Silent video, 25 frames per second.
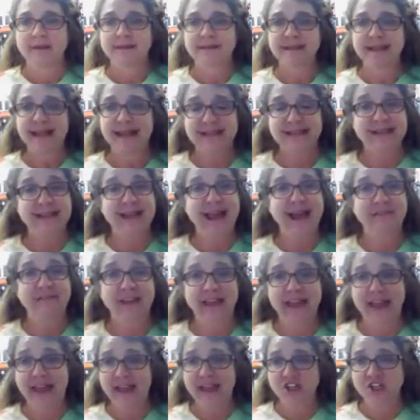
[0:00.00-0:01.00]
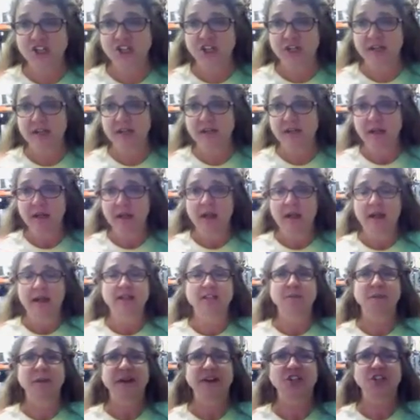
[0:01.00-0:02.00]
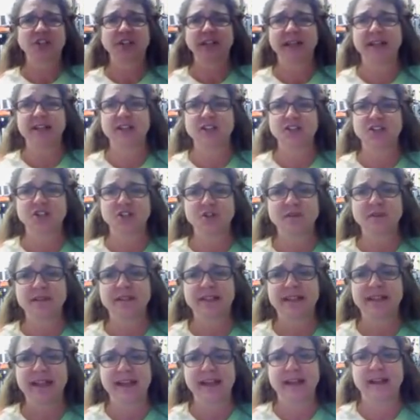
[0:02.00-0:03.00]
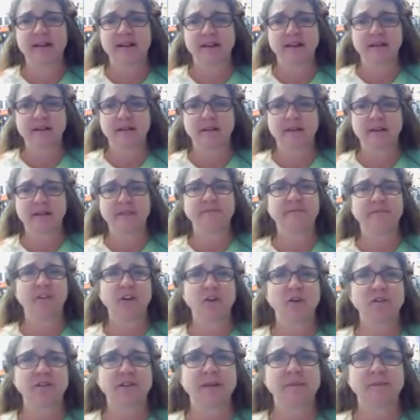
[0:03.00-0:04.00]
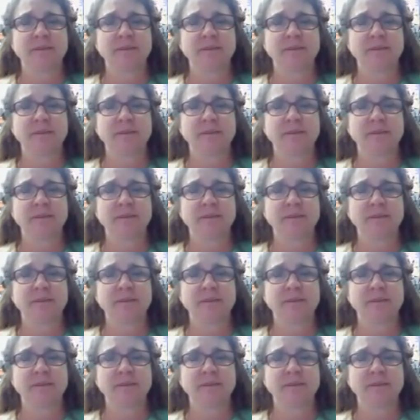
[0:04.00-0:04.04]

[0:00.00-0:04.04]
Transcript: Test navigation, especially students get confused